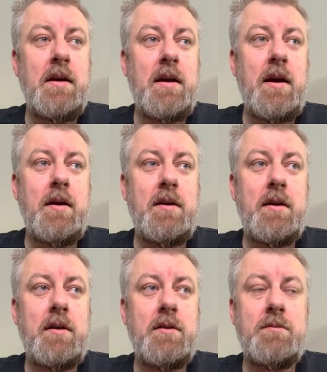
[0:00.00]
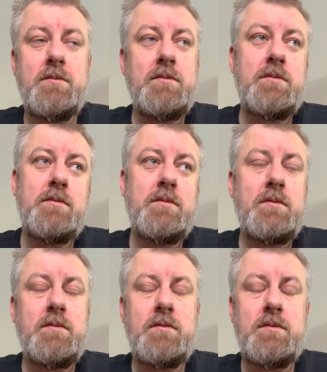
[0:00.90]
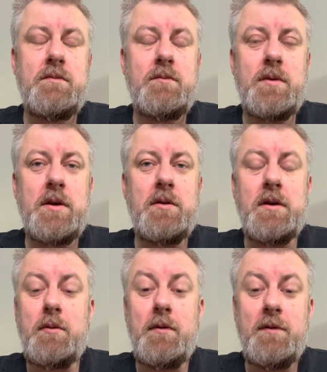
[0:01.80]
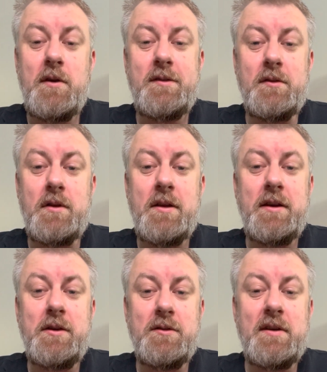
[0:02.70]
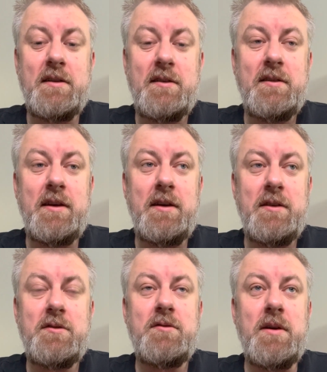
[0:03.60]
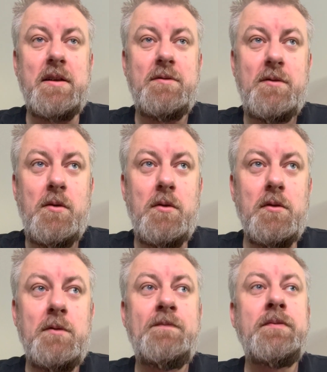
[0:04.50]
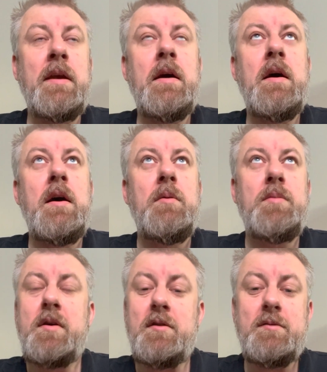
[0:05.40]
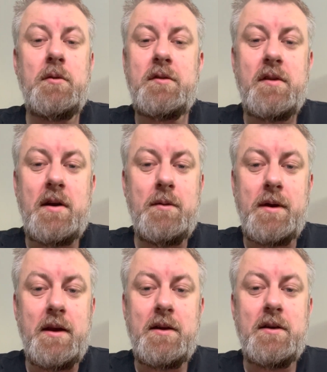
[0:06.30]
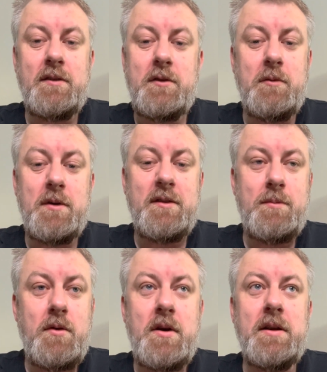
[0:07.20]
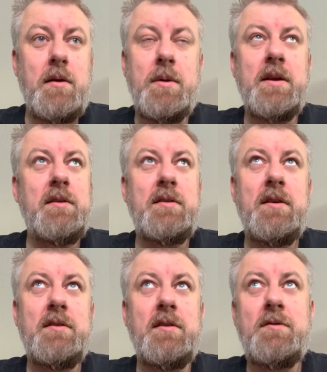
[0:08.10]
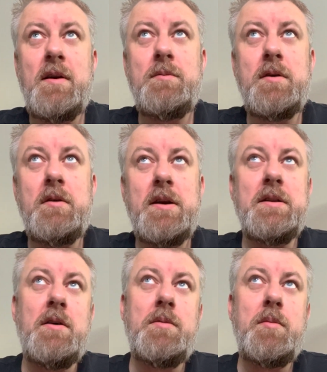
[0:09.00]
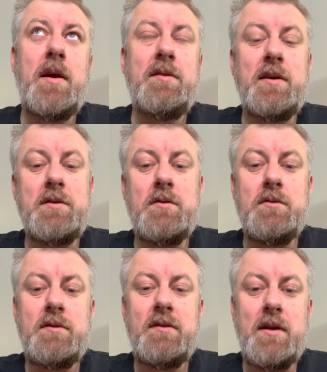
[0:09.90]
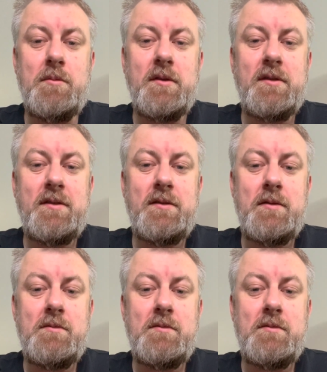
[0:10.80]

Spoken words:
what do you call it, a reversal. I think you'll start to see interest rates fall, because most of the RBA data is 2 months behind. I mean, as it is, it's February, and they'll be basing it on December's